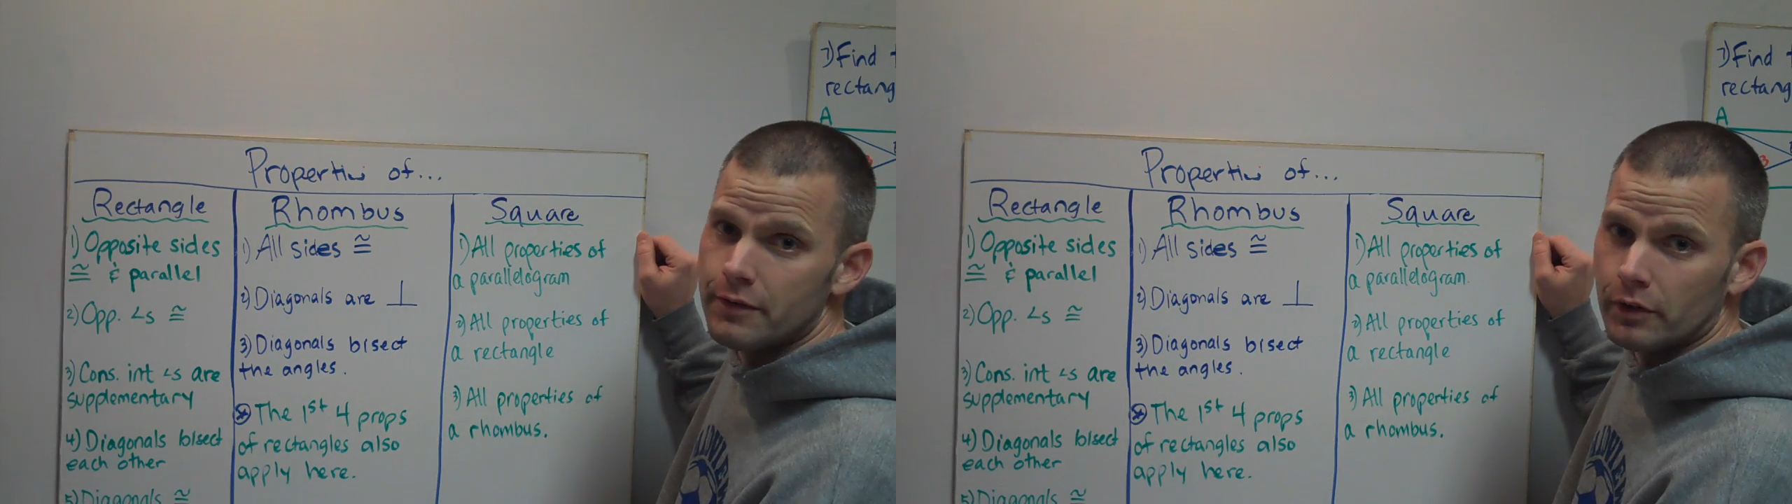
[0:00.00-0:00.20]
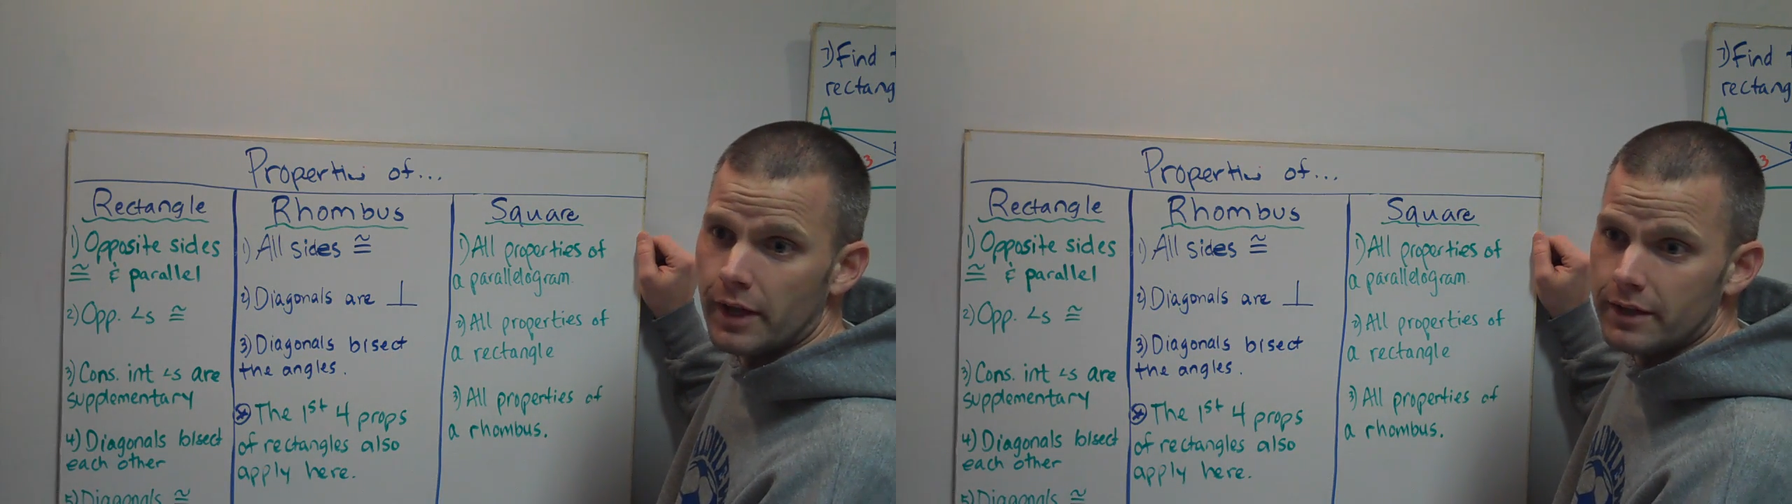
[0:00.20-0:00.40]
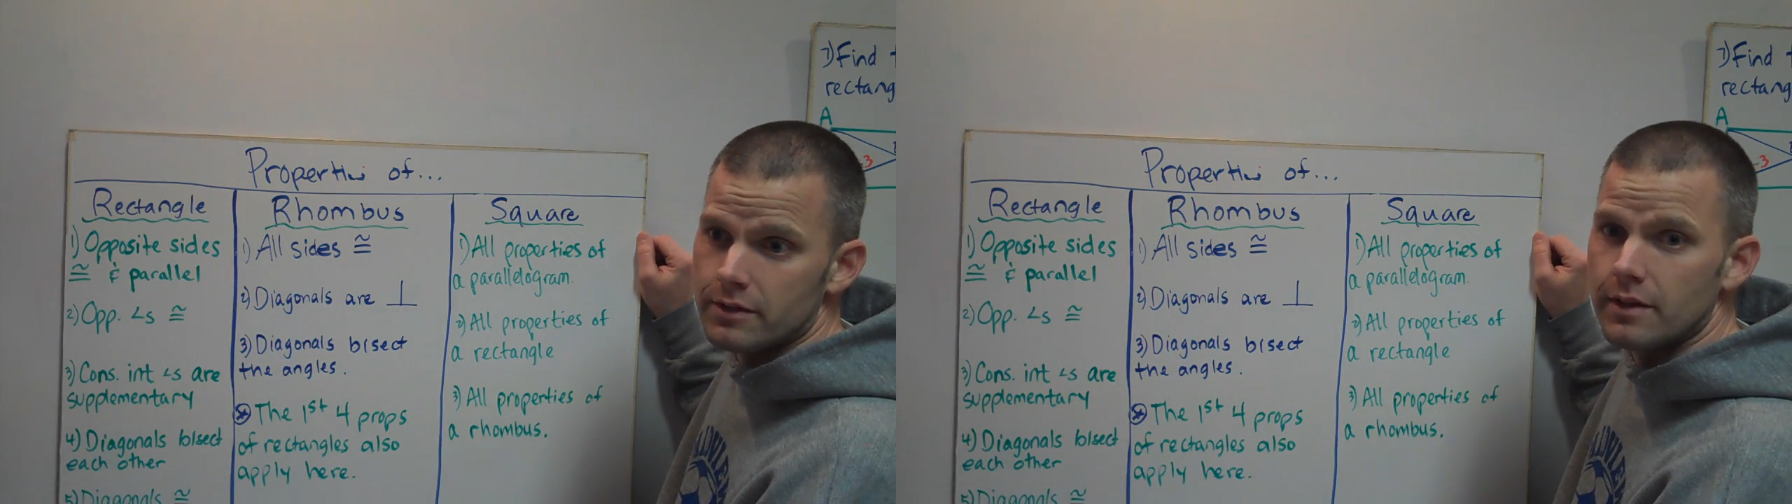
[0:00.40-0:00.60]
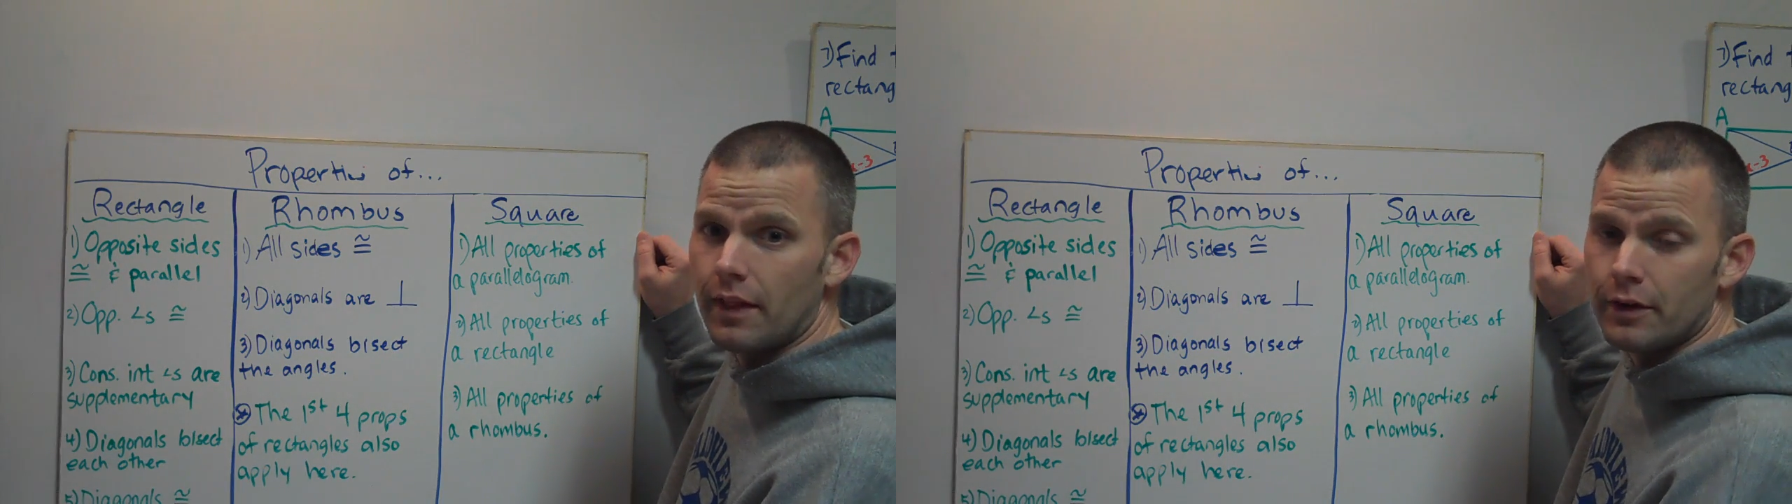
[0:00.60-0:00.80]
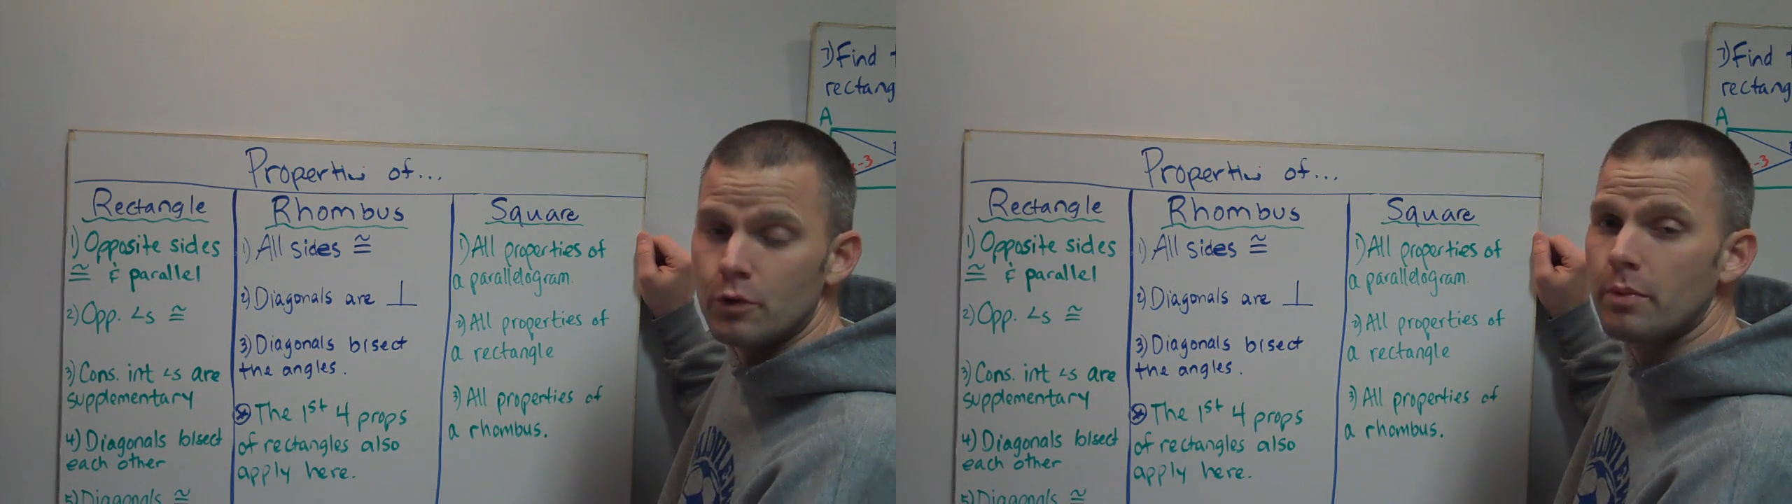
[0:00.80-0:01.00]
different lengths.
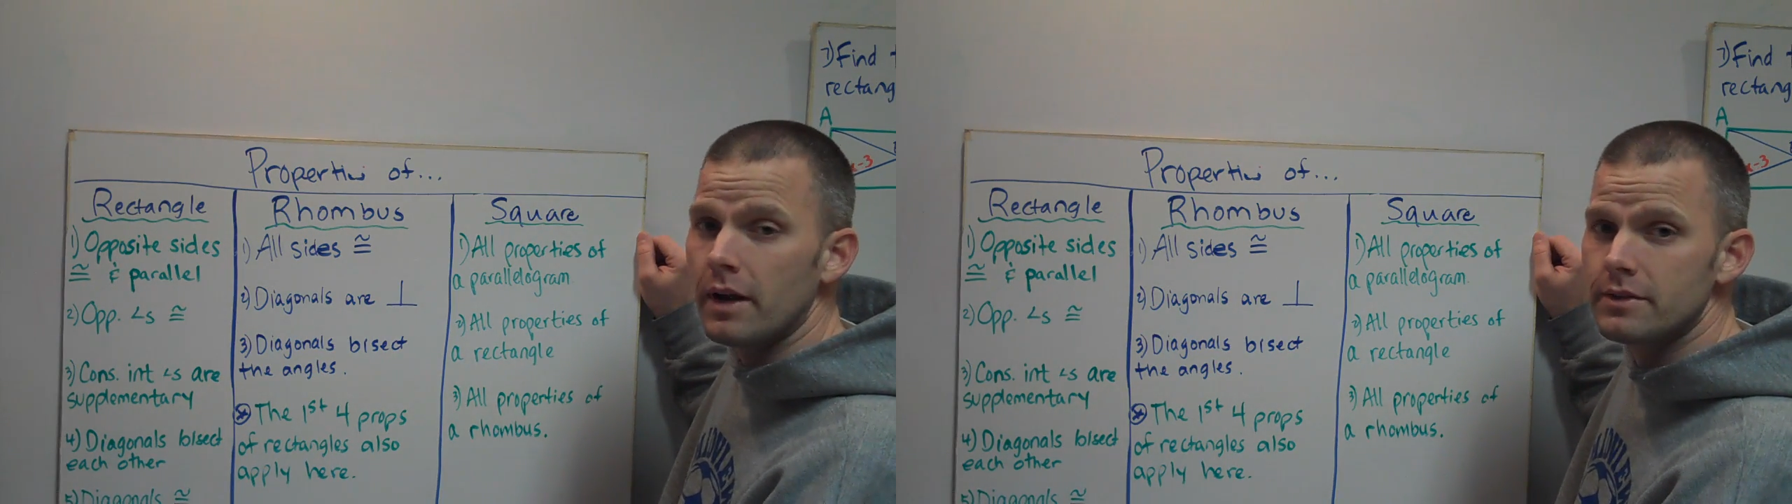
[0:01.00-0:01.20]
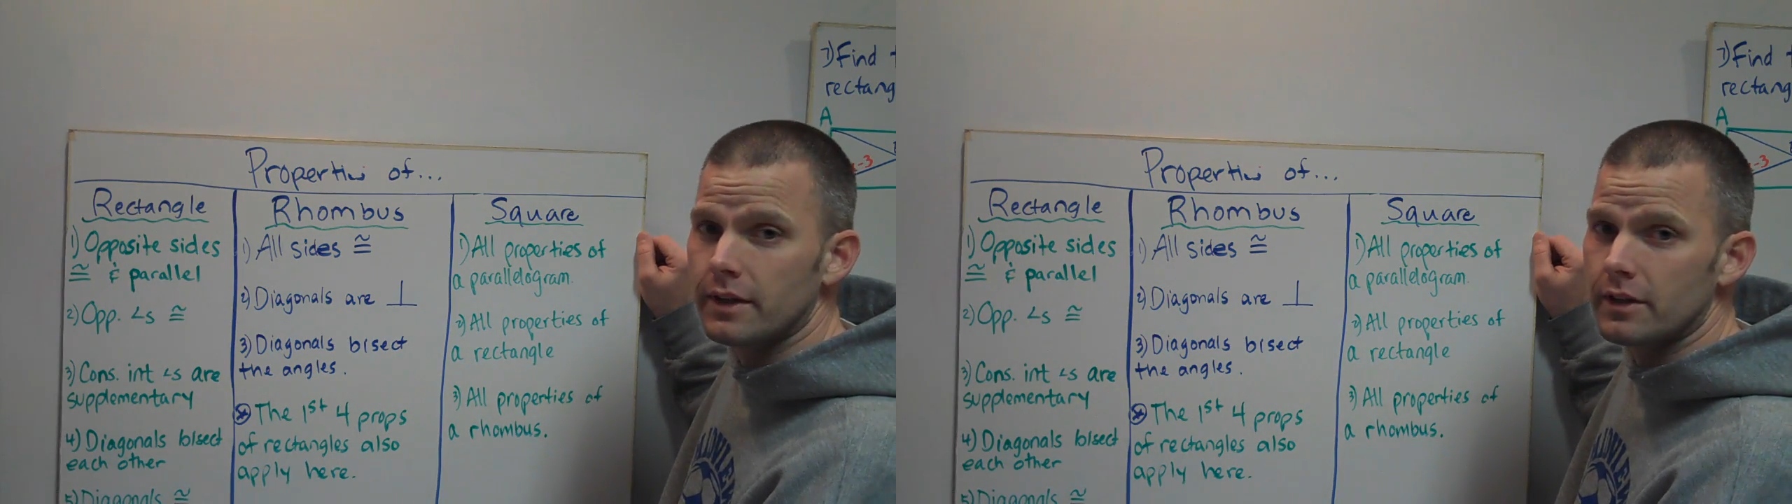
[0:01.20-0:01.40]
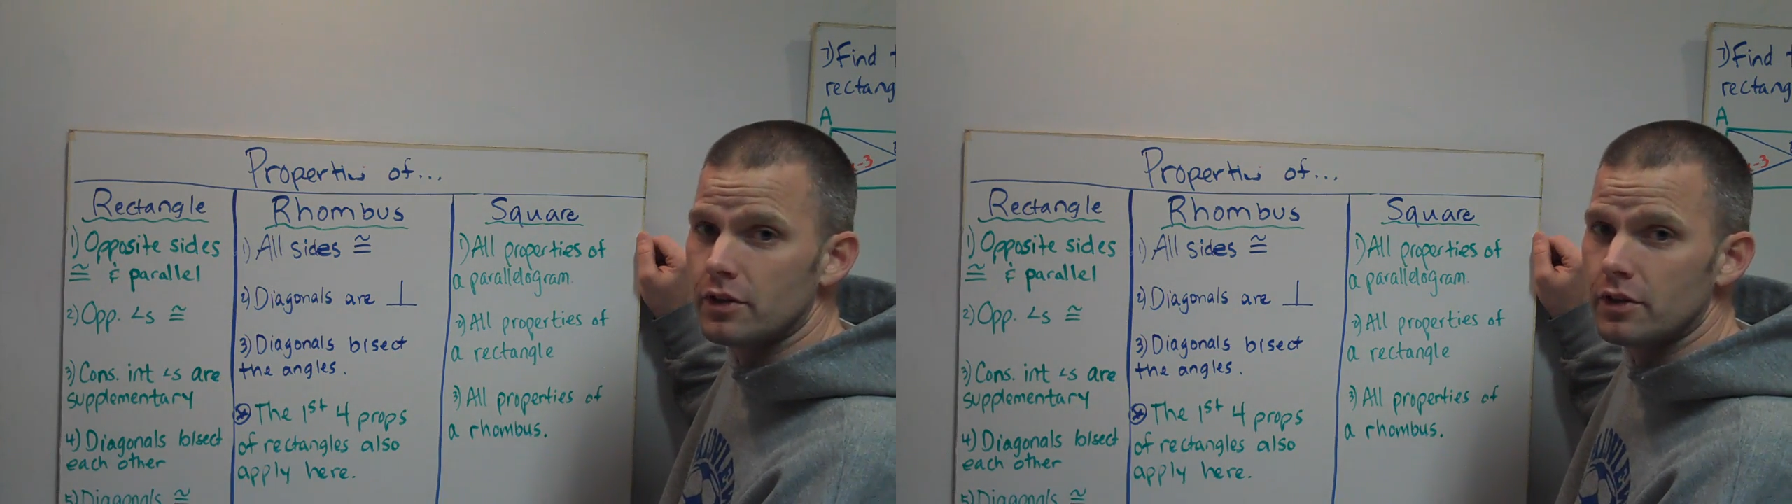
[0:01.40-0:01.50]
Now, they do bisect